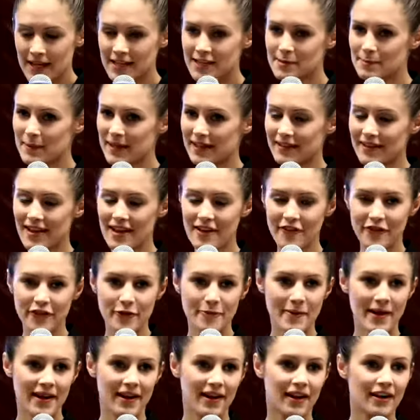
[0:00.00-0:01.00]
It's been there for
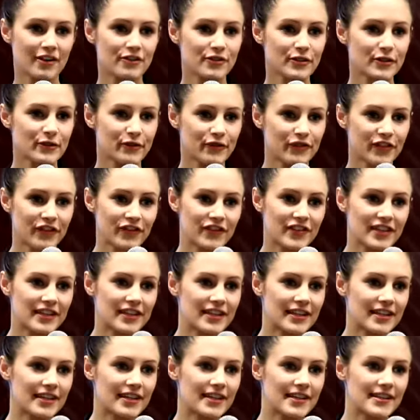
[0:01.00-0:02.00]
about 150
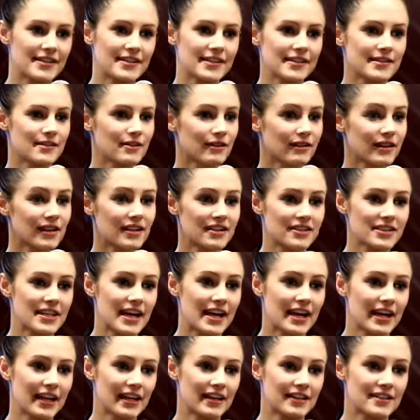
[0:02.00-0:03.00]
years, it's not going to
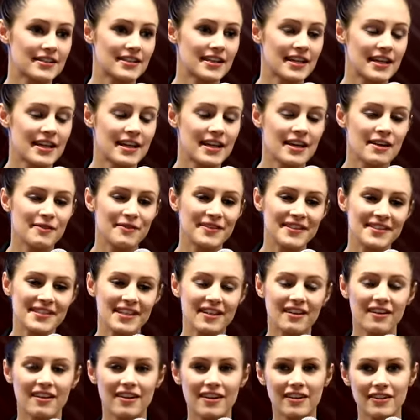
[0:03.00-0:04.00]
change. we
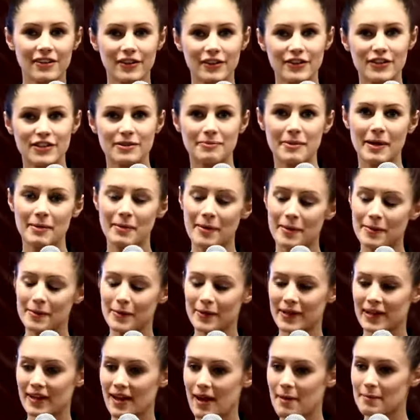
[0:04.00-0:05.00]
said, oh, look, do you mind, maybe
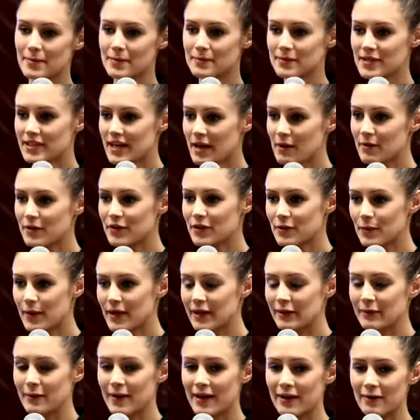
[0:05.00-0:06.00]
we can come and chat with you
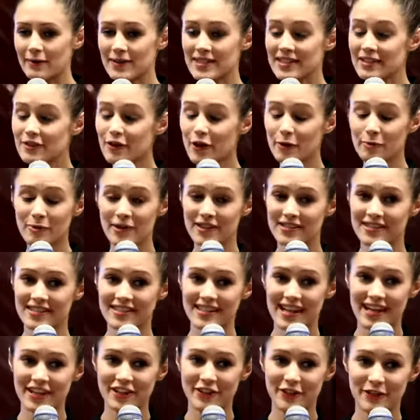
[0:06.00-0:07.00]
anyway. We did no
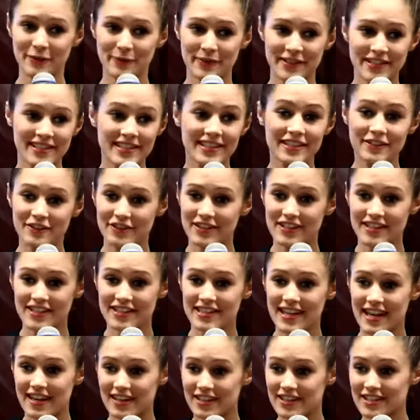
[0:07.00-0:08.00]
presentation, we literally
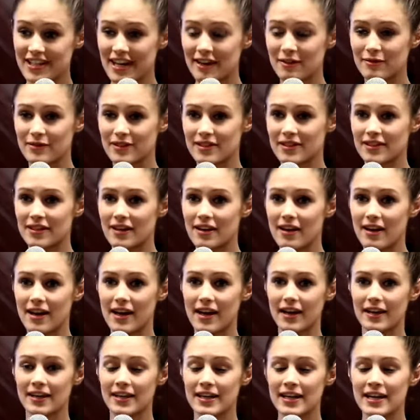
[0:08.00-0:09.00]
just had a chat with the
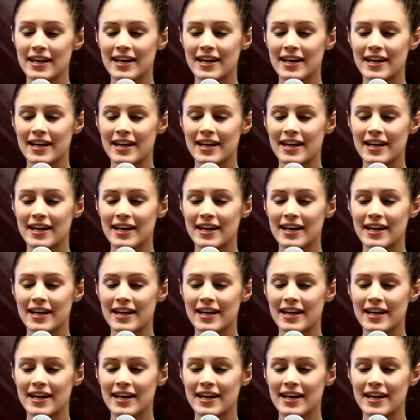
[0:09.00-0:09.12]
guy.